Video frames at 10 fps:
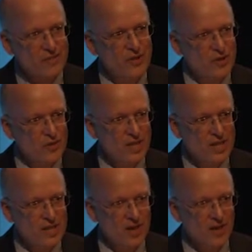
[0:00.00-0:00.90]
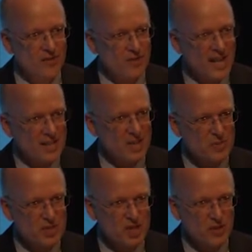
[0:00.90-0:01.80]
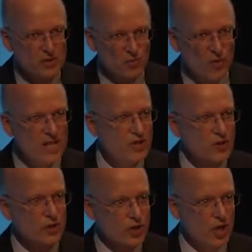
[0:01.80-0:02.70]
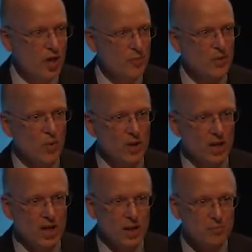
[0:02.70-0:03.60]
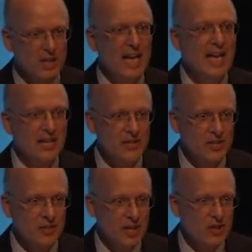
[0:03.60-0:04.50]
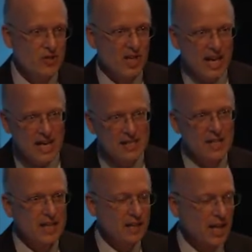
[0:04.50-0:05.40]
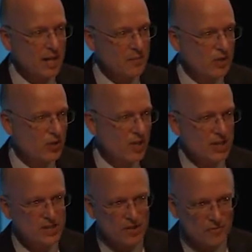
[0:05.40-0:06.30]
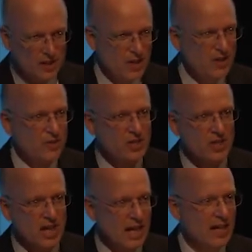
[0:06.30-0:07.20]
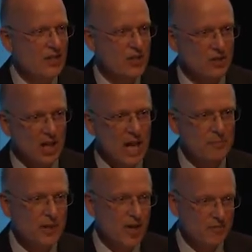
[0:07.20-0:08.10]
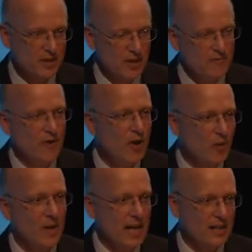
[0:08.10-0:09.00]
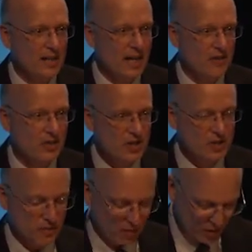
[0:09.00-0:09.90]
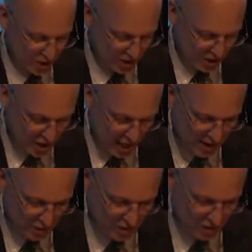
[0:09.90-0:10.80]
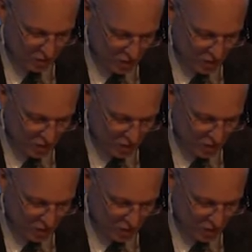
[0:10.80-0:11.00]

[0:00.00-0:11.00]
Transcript: of the trees are in fact themselves razor sharp uh, blades. So that as they climb the trees, their fingers and hands are lopped off and they fall back down to these ferocious jackals and